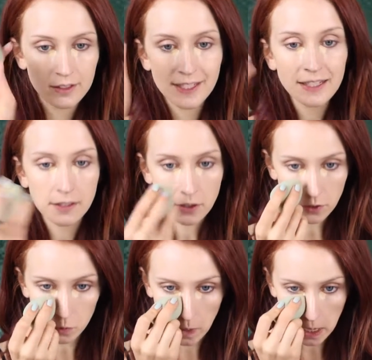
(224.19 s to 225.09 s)
Since this
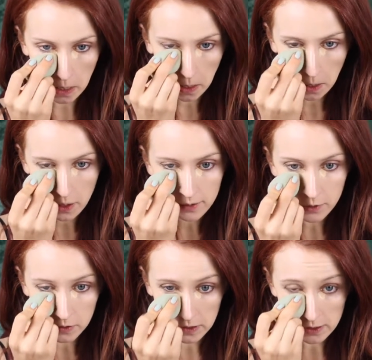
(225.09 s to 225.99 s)
is wet, I'm
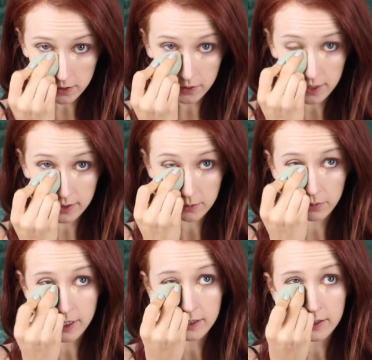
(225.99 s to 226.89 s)
just going to use it to
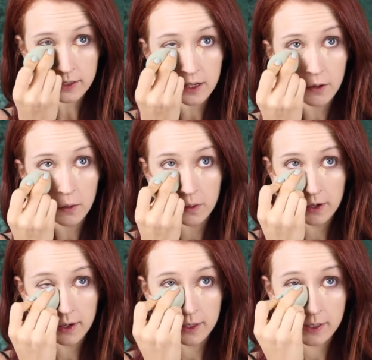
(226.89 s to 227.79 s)
blend this out.
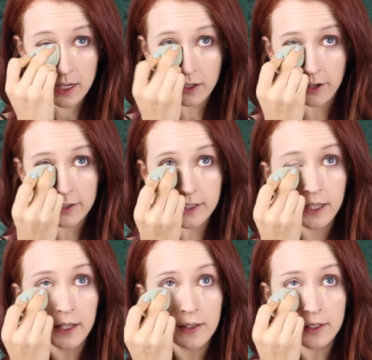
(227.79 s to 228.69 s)
It's kind of hard to
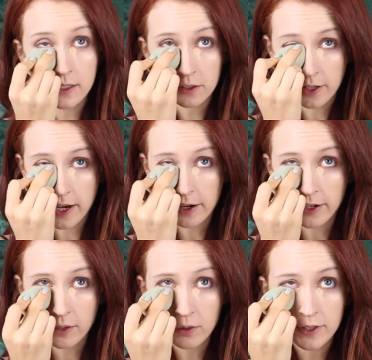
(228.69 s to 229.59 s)
get in this under eye
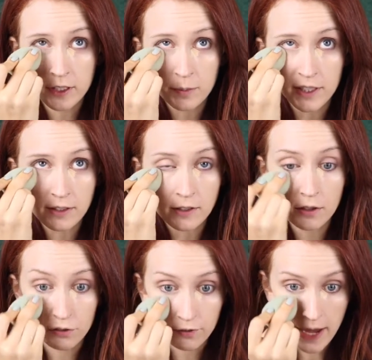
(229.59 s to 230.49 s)
area with this because it's
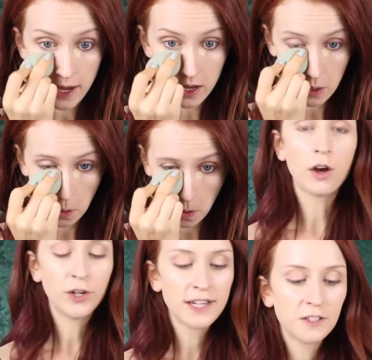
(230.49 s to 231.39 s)
so fat.
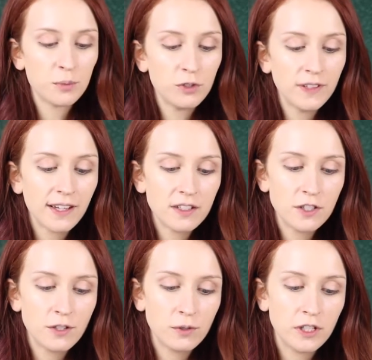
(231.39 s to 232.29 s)
Okay, so moving on
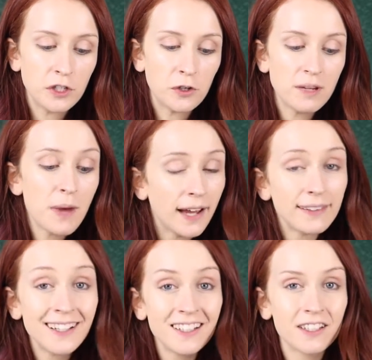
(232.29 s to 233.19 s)
to the cream
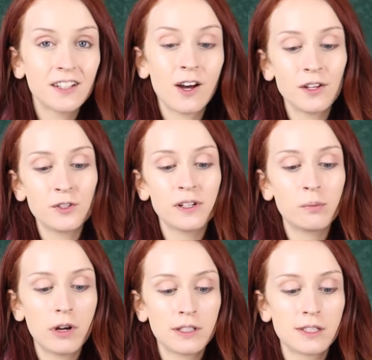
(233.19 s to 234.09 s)
highlighting and
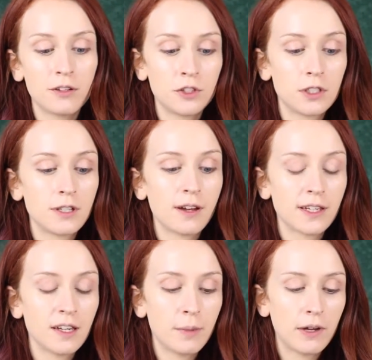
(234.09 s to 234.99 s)
contouring products I was just
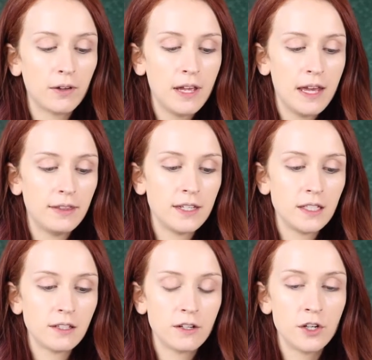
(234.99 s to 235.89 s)
talking about.
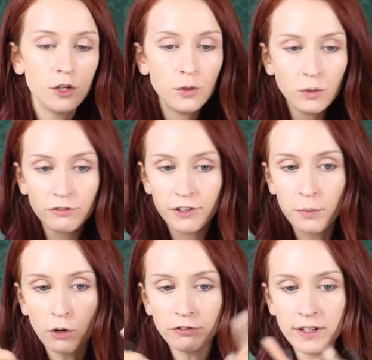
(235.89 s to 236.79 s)
These are new
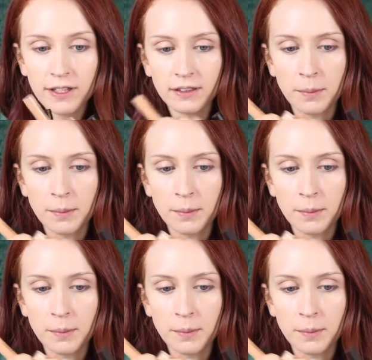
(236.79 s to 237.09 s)
from Oprah.